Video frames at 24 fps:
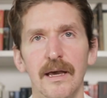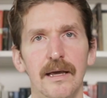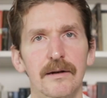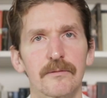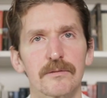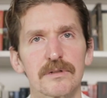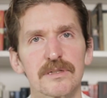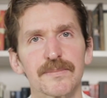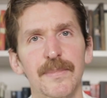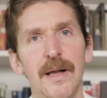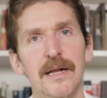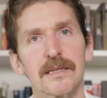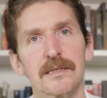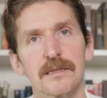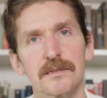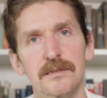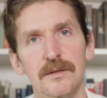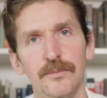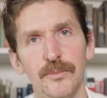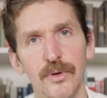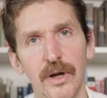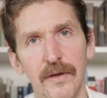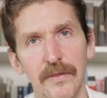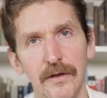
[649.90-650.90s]
and respect as
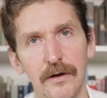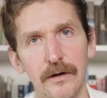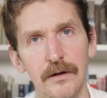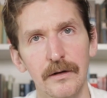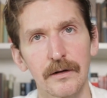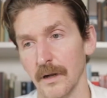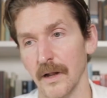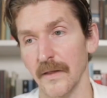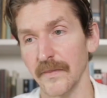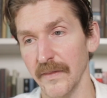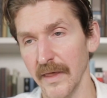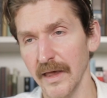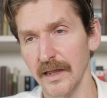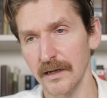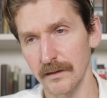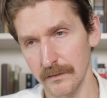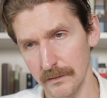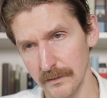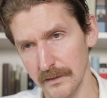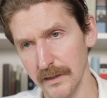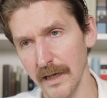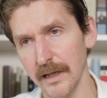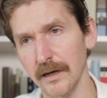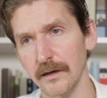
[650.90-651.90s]
a brother. And
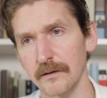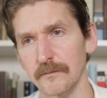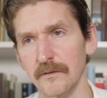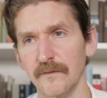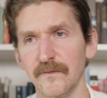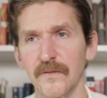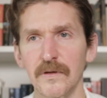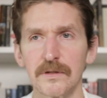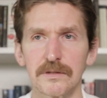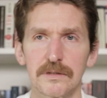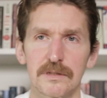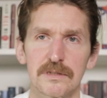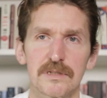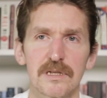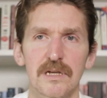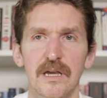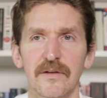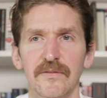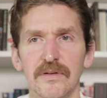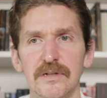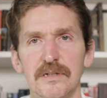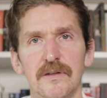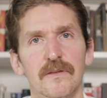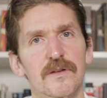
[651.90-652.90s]
then later refuses to
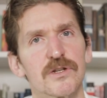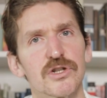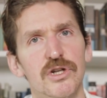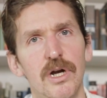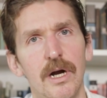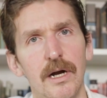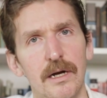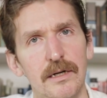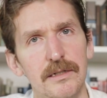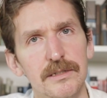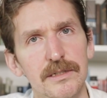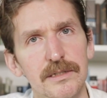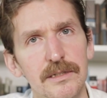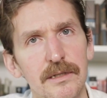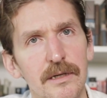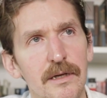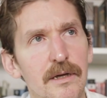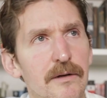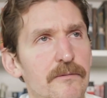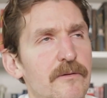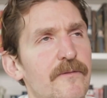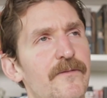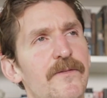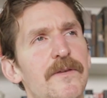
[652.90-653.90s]
give in to the sharks.
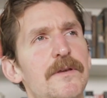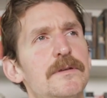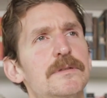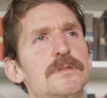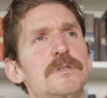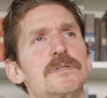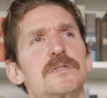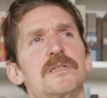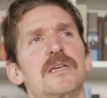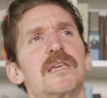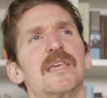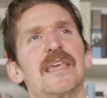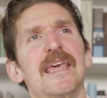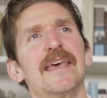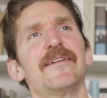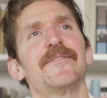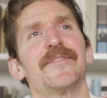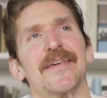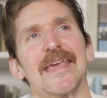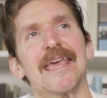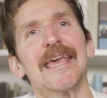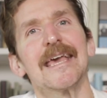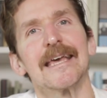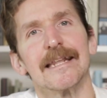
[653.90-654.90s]
Refuses to
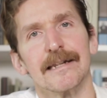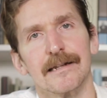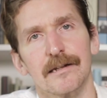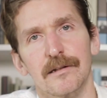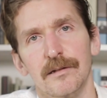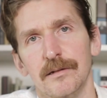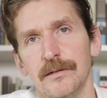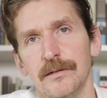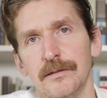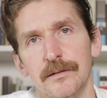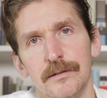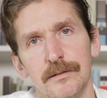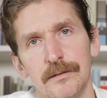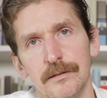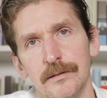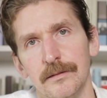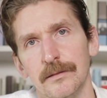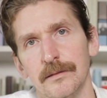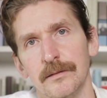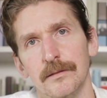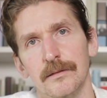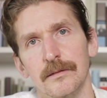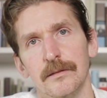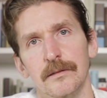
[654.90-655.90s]
give in.
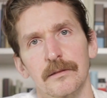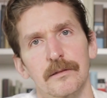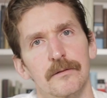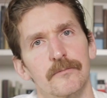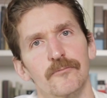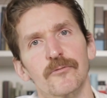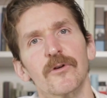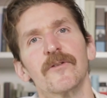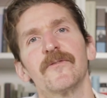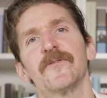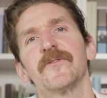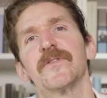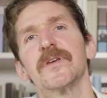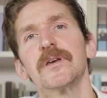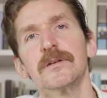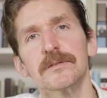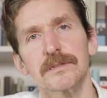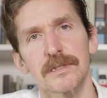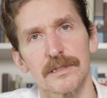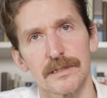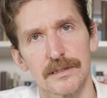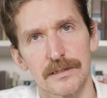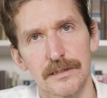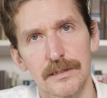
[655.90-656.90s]

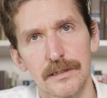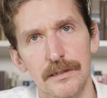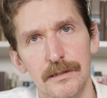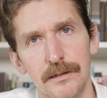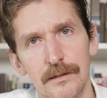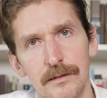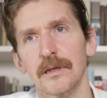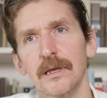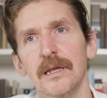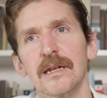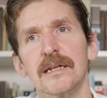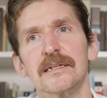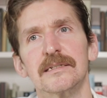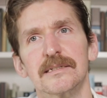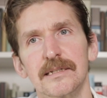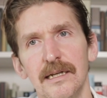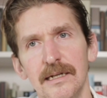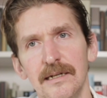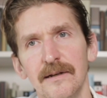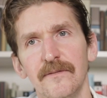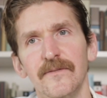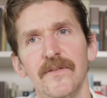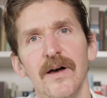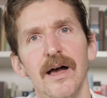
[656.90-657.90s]
Refuses in a
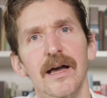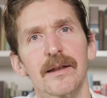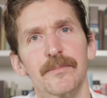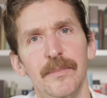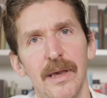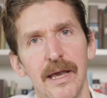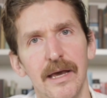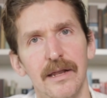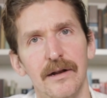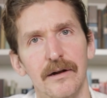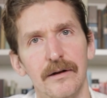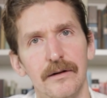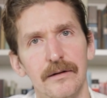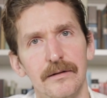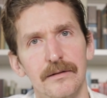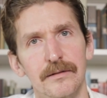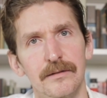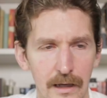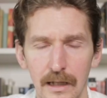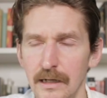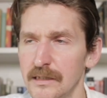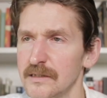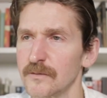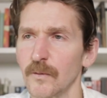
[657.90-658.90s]
dignified manner.
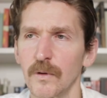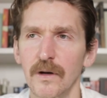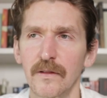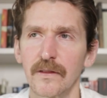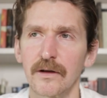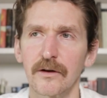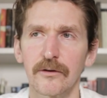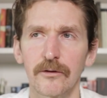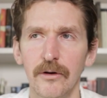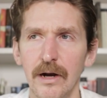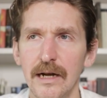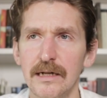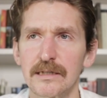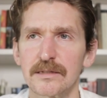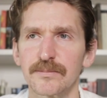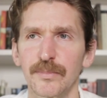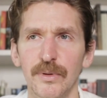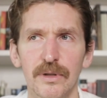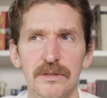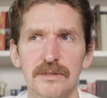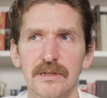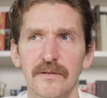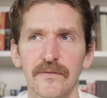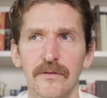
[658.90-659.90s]
It is one of the greatest
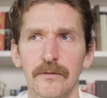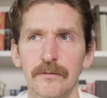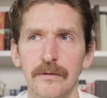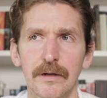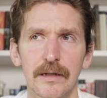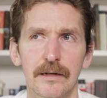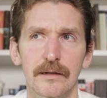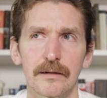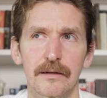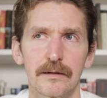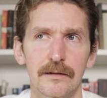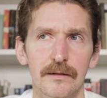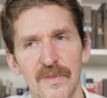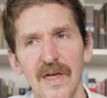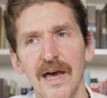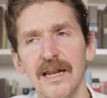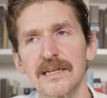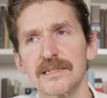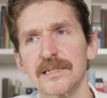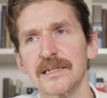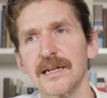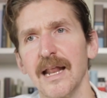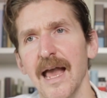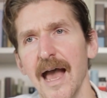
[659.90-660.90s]
books ever written. That
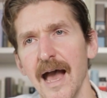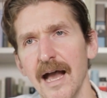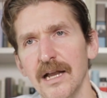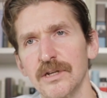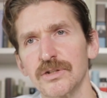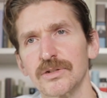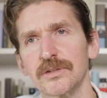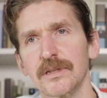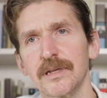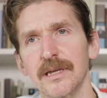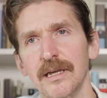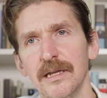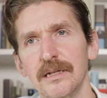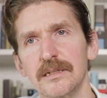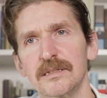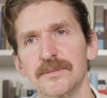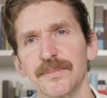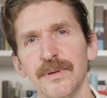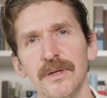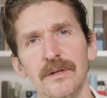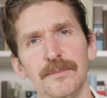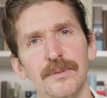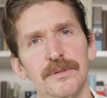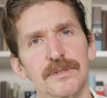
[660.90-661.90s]
is an actually
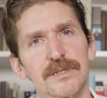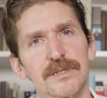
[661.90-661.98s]
indisputable